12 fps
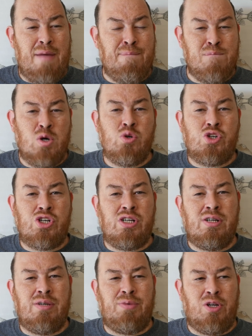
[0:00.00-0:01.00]

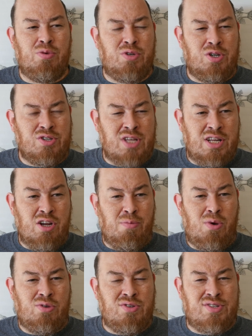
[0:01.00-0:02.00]
emotion, you're you're setting
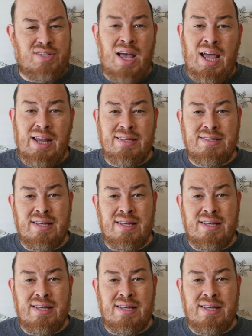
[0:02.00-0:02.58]
your emotion aside